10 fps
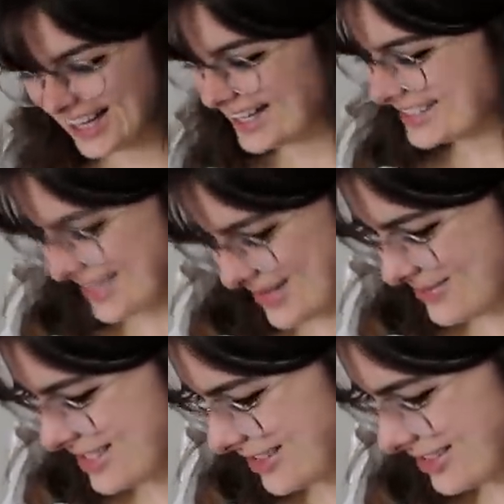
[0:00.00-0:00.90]
as I
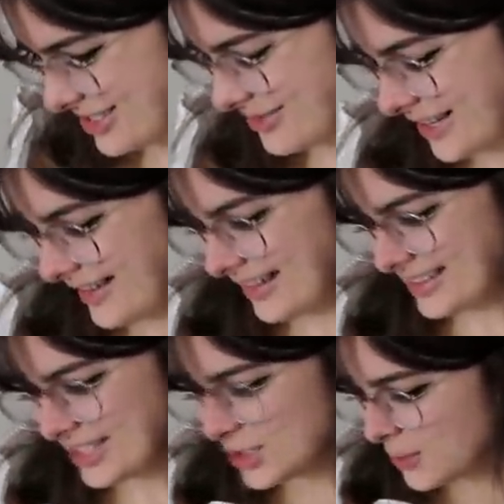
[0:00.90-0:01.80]
maybe start to wear it,
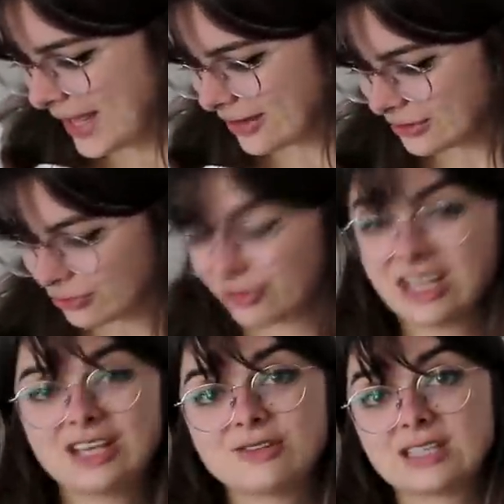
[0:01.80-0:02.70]
because I do plan on
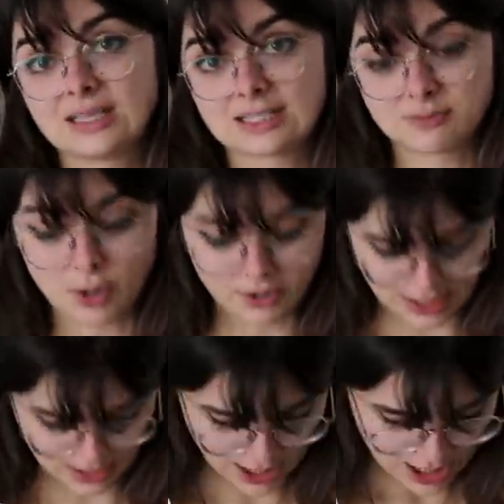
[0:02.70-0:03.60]
reusing this
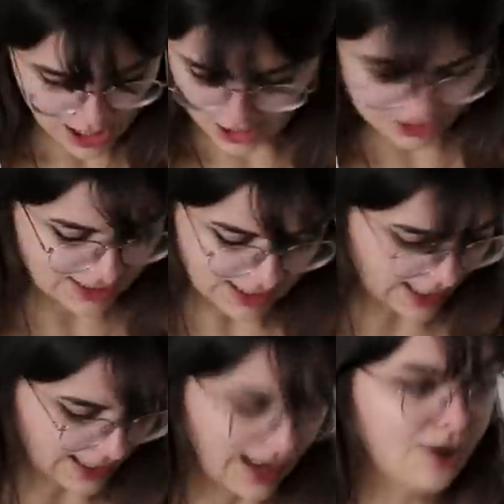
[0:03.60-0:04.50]
boning. I'll just
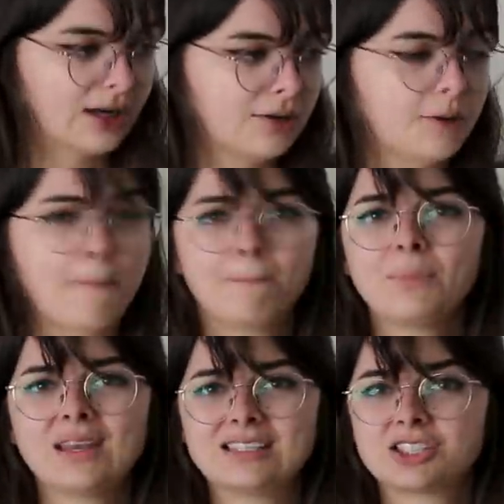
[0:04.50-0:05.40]
take it out and
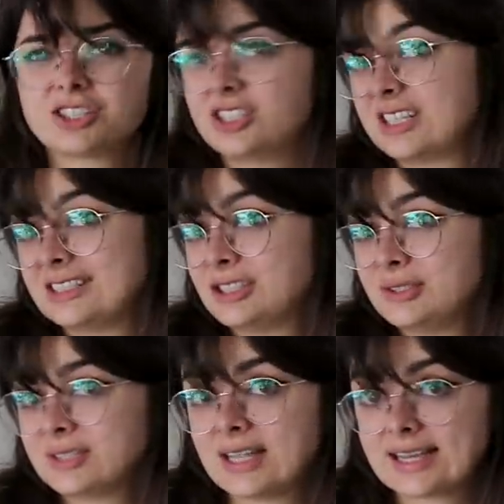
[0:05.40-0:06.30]
insert it
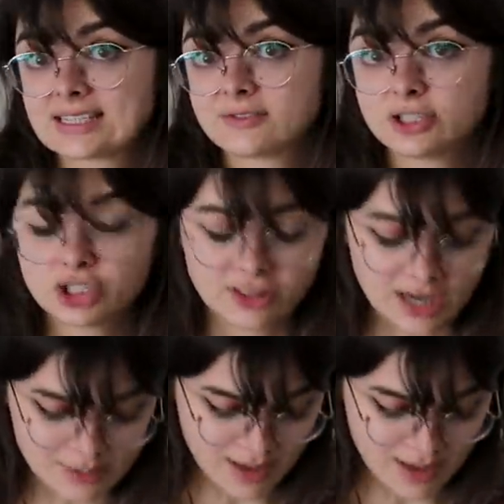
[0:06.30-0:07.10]
into the next version that I